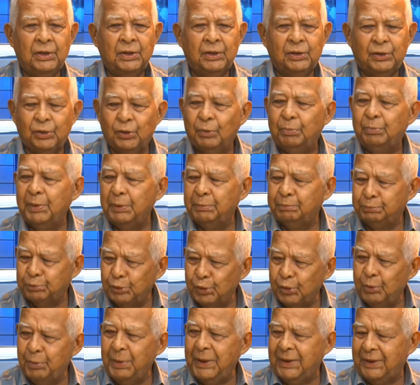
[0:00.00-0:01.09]

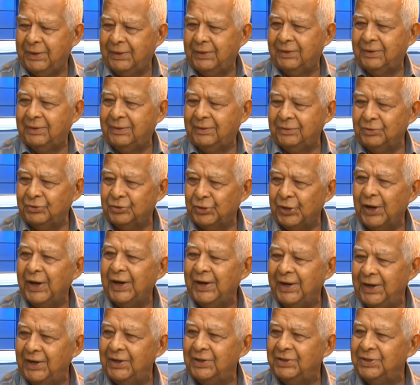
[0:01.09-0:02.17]
suprapubic
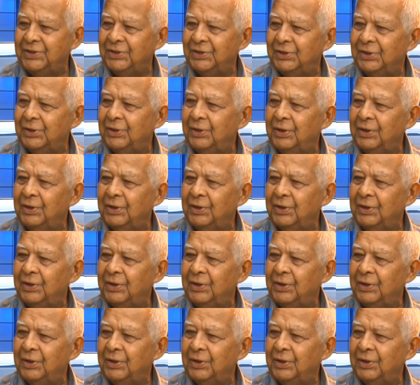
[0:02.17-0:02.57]
drainage